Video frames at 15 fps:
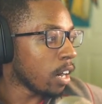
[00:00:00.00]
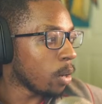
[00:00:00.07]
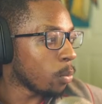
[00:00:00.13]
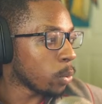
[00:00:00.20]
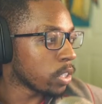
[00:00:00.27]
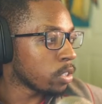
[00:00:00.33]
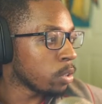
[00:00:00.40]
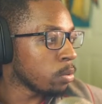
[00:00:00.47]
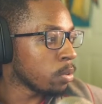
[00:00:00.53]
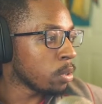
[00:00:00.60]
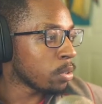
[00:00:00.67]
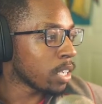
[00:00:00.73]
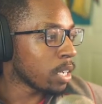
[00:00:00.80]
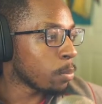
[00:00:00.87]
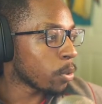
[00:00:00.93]
with 2 new
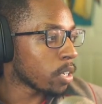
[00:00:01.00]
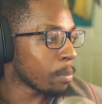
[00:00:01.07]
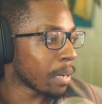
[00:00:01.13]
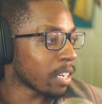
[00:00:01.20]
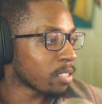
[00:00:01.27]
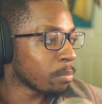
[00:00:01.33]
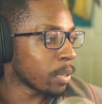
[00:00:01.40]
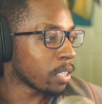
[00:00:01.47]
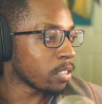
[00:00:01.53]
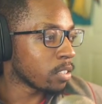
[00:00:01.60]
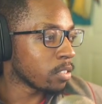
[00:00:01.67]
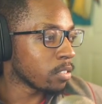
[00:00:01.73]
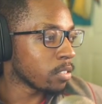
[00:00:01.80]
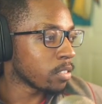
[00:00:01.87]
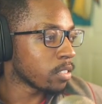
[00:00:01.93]
keyboard and mouse
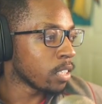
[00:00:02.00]
bundles,